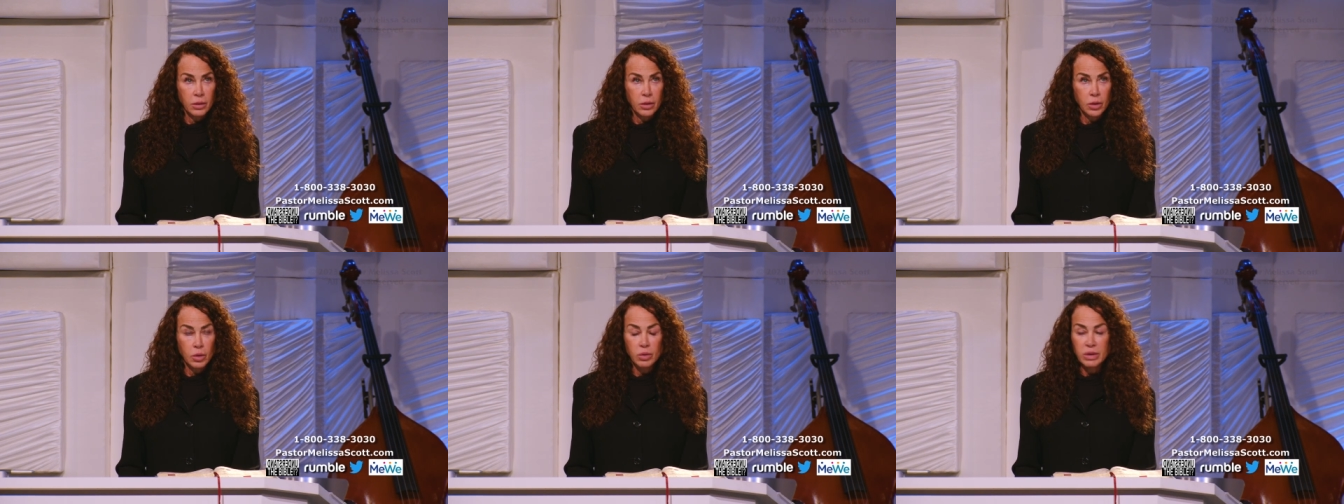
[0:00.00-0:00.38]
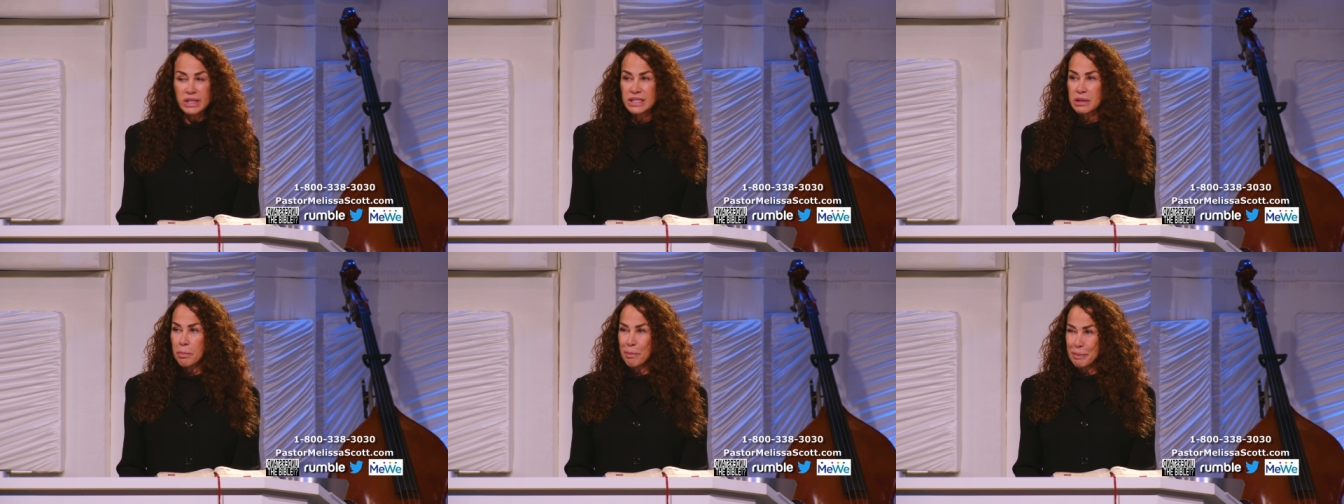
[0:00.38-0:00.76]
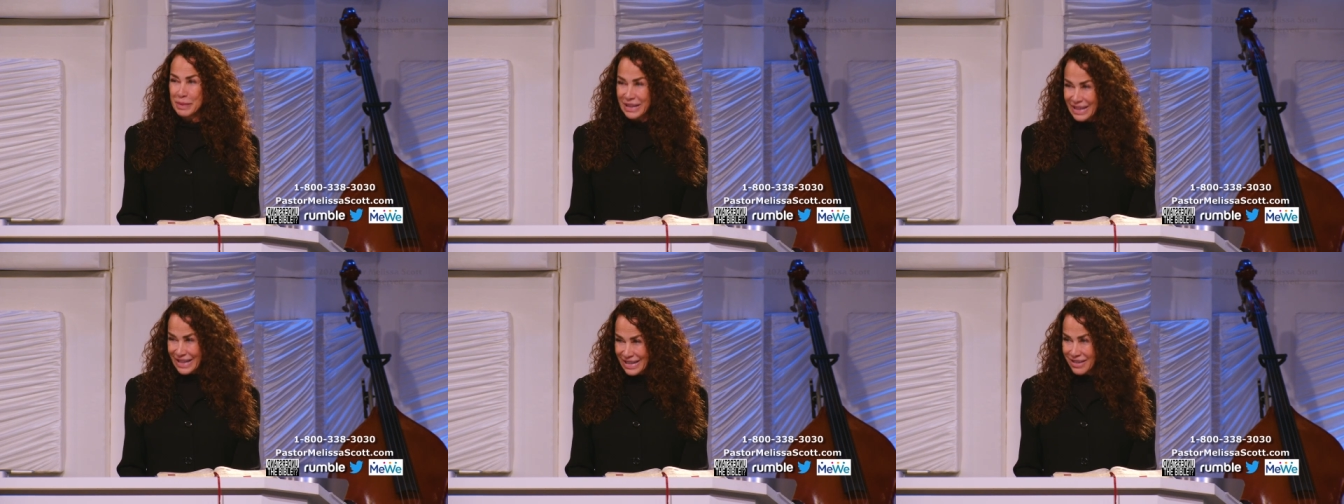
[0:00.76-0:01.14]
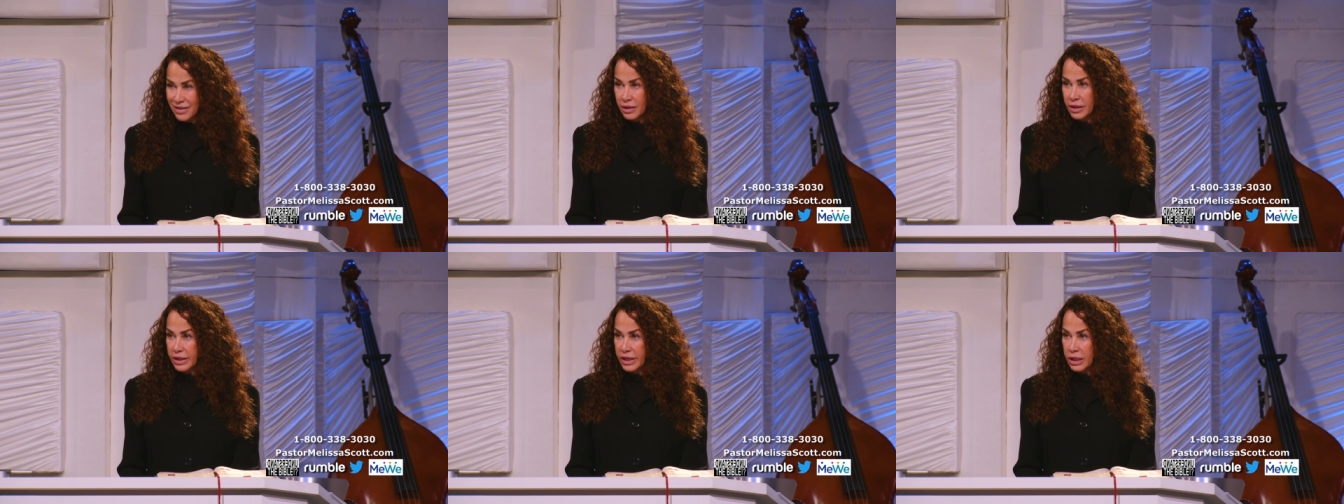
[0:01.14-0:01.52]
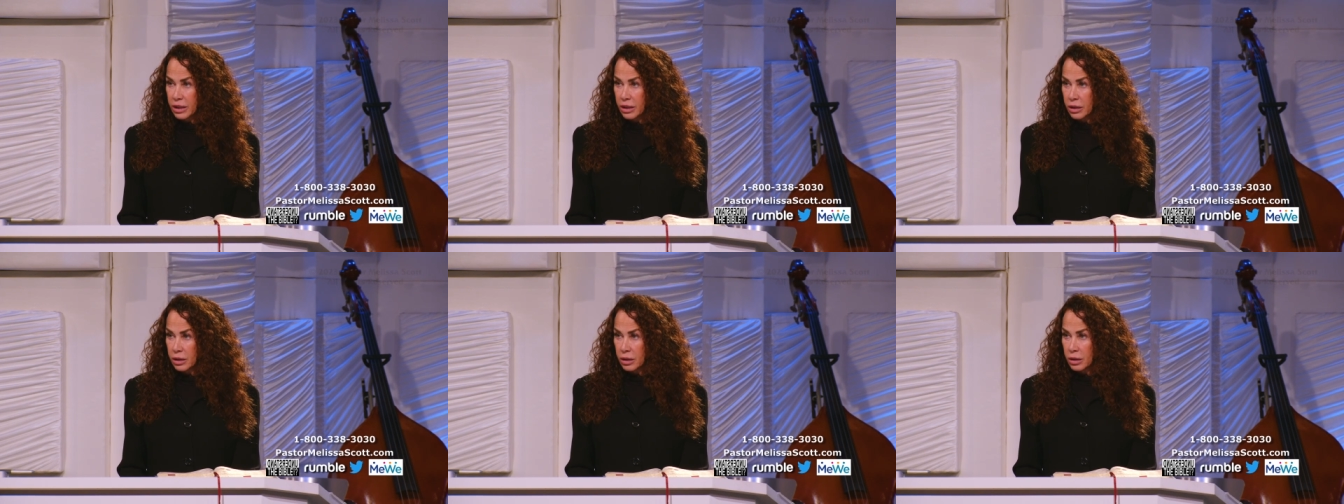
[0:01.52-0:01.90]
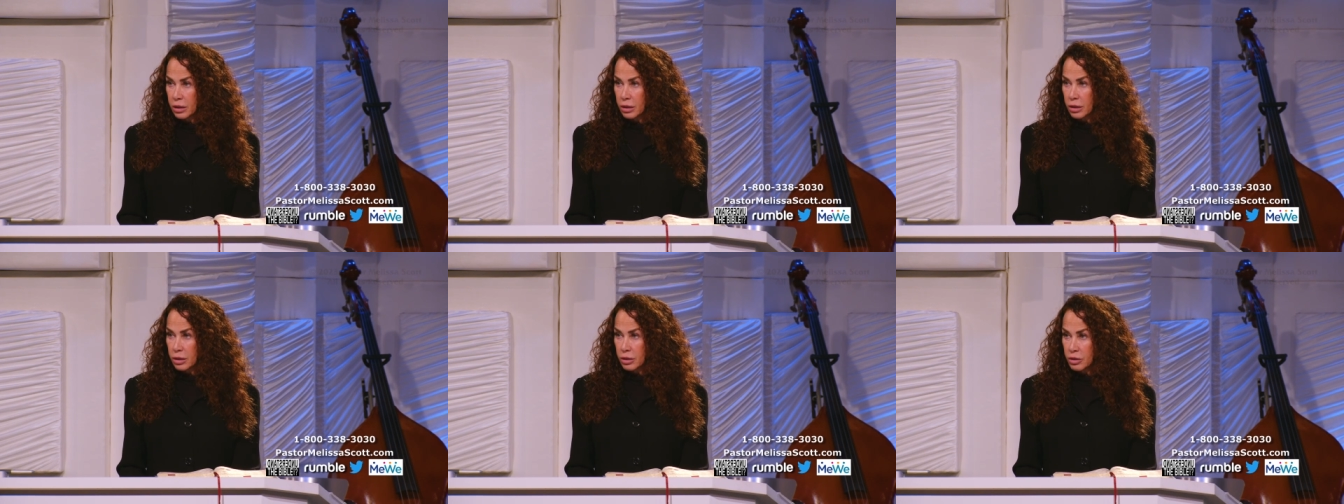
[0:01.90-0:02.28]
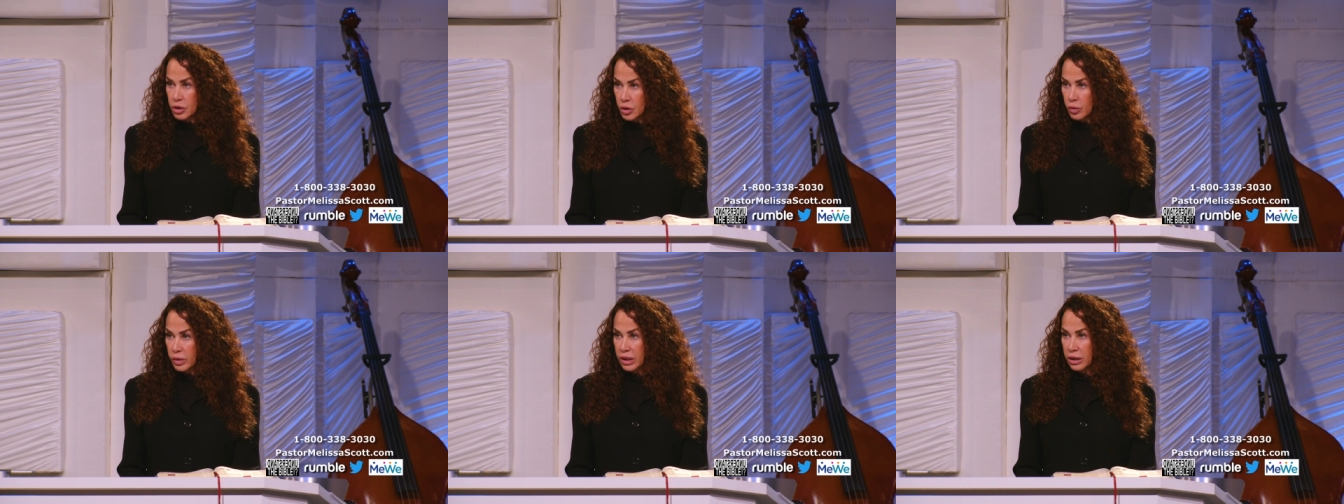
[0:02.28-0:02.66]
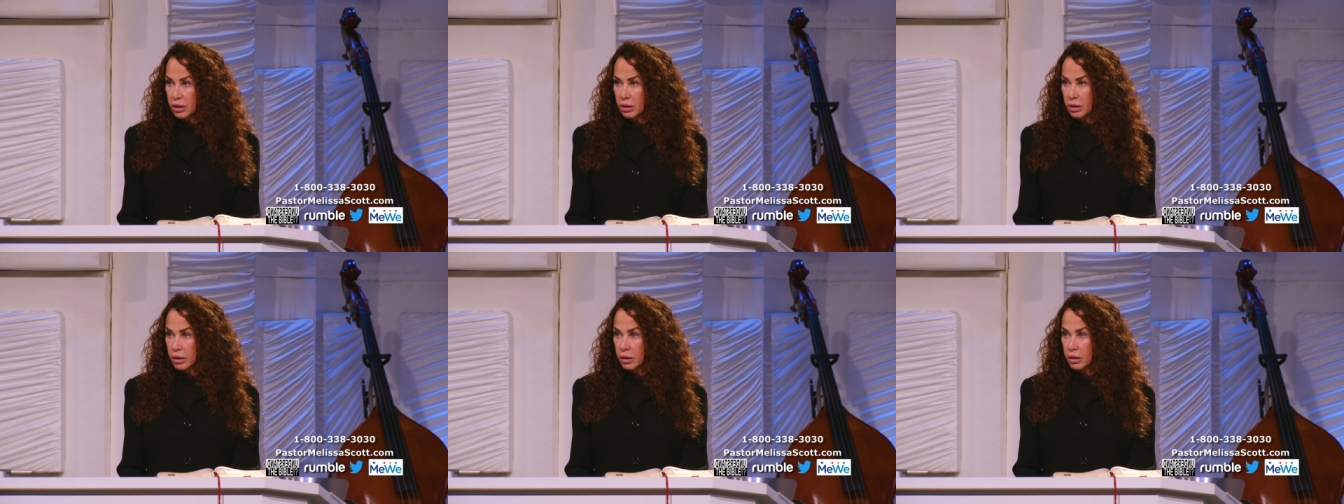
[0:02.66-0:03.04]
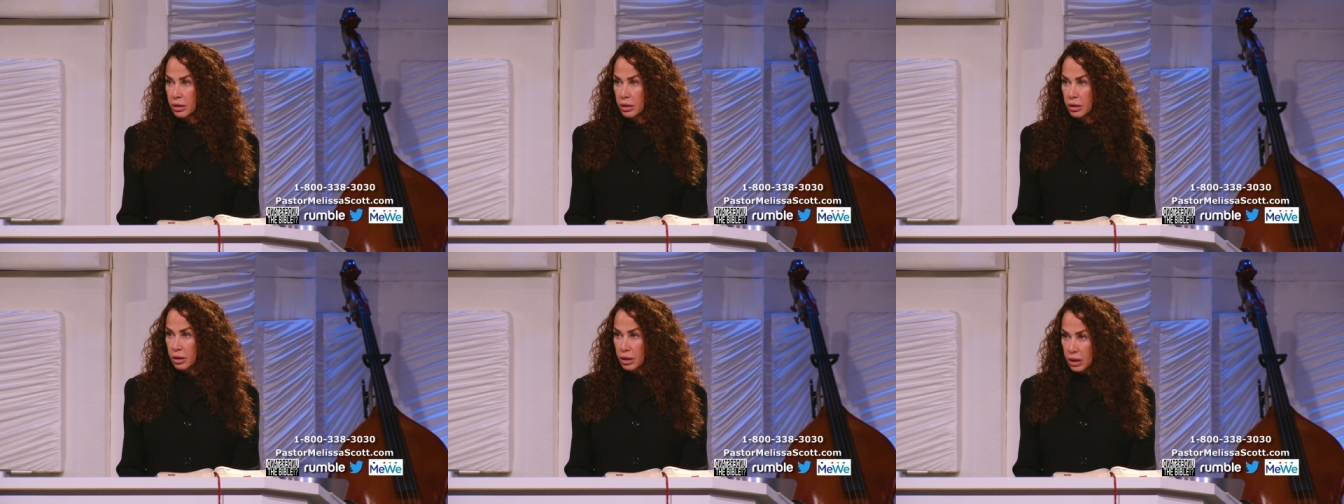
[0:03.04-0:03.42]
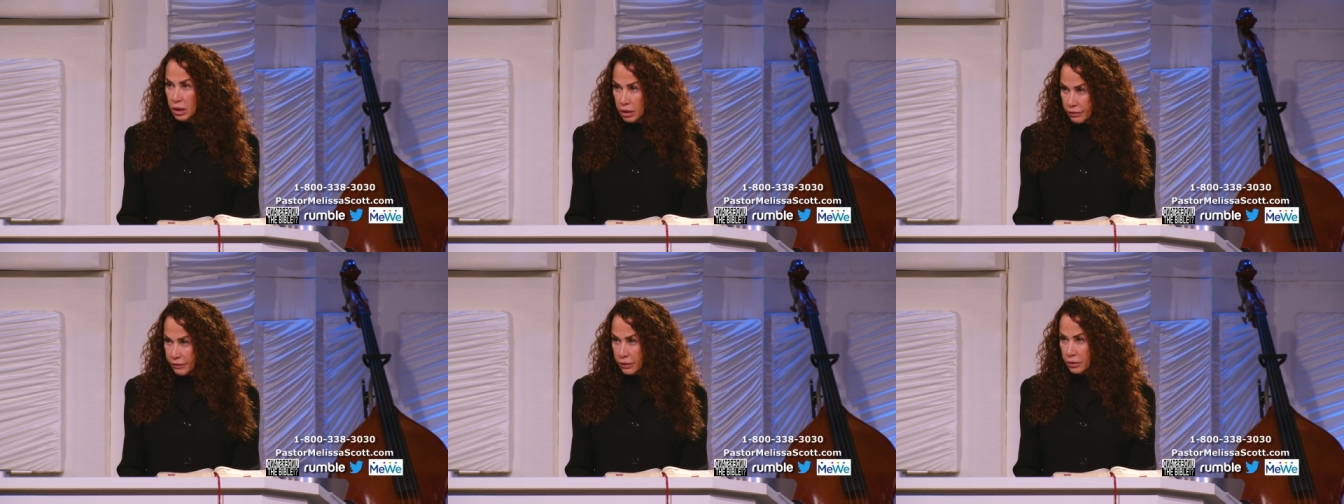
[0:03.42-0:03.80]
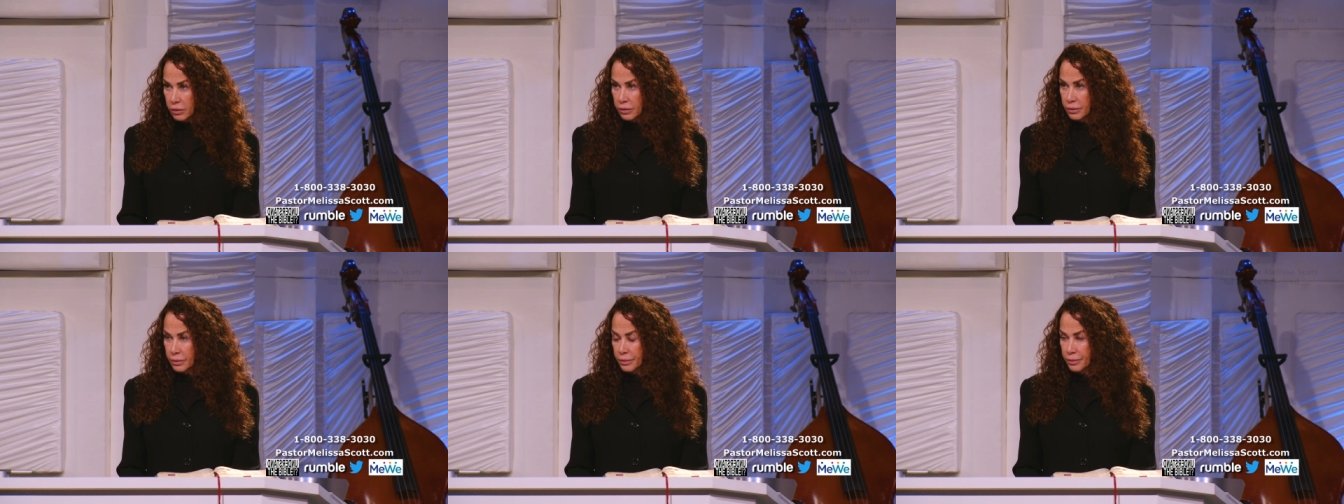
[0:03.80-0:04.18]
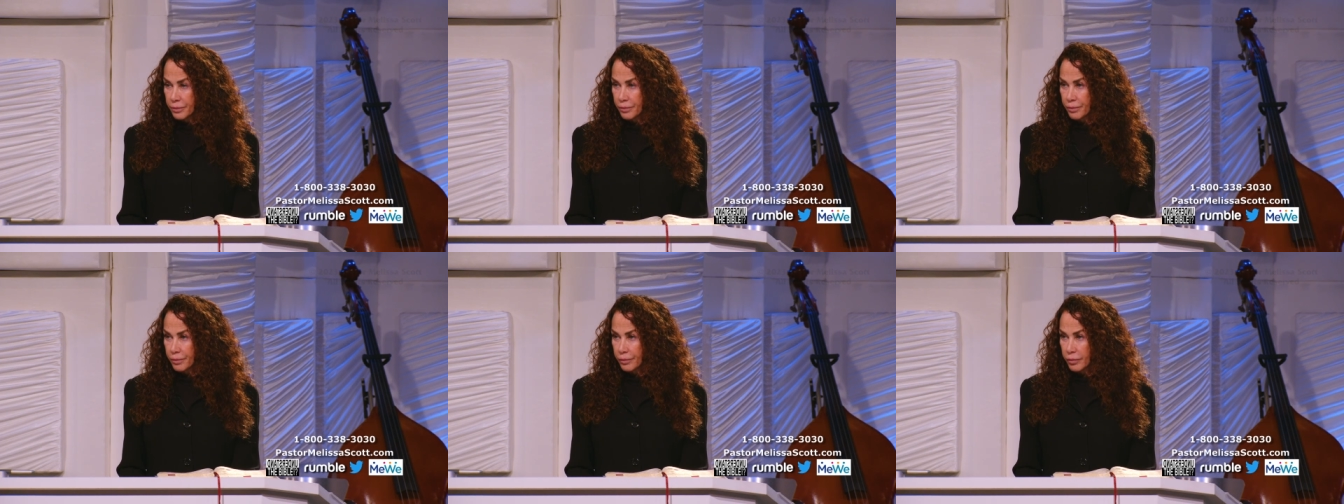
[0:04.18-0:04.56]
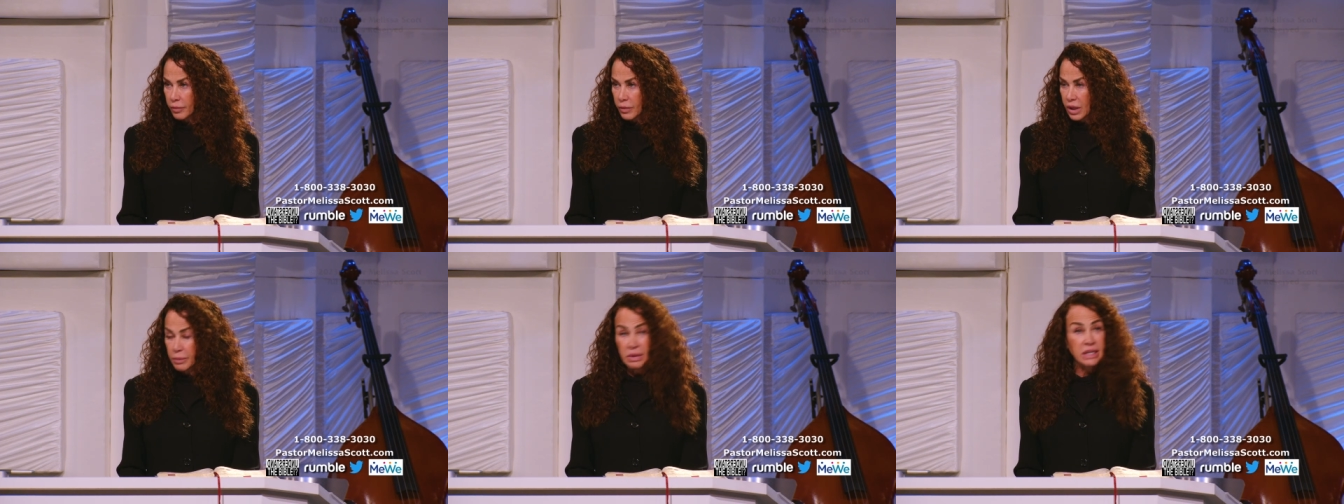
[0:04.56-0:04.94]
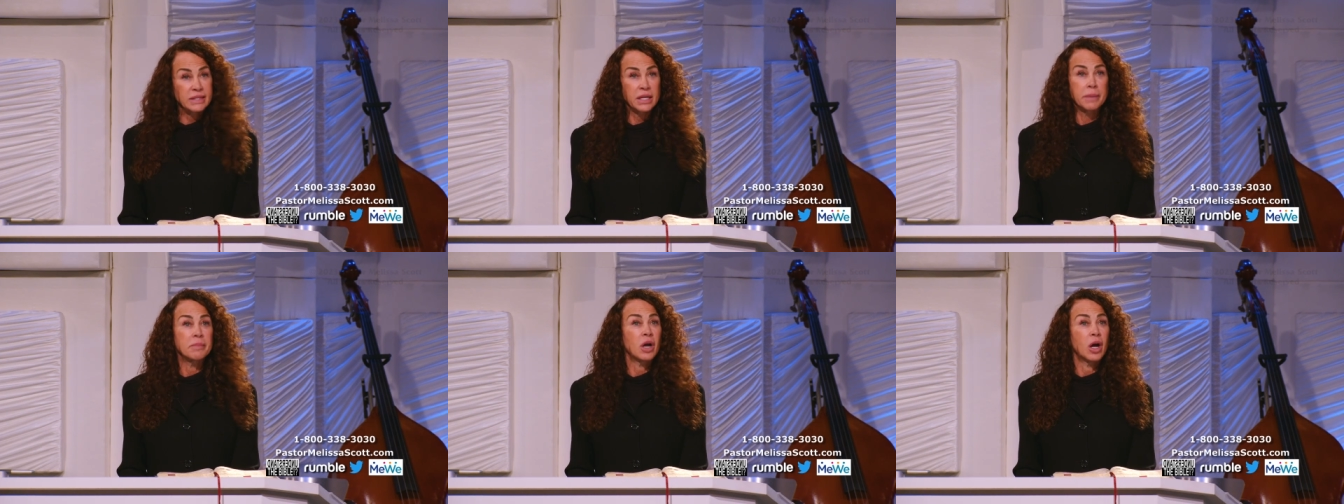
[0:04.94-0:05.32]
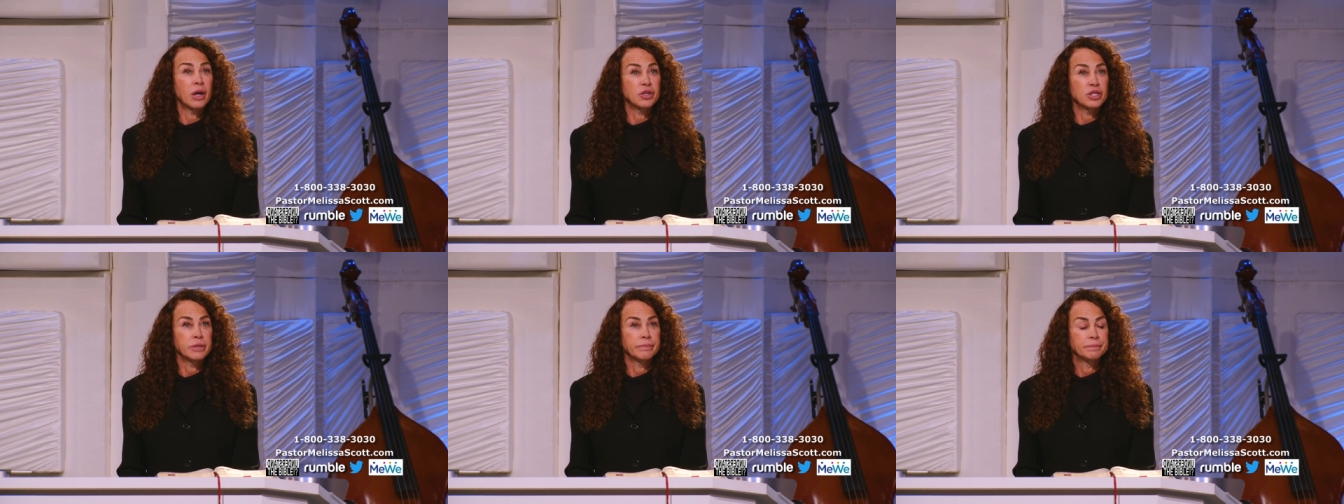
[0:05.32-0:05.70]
who is blatantly doing evil? Because I'm not.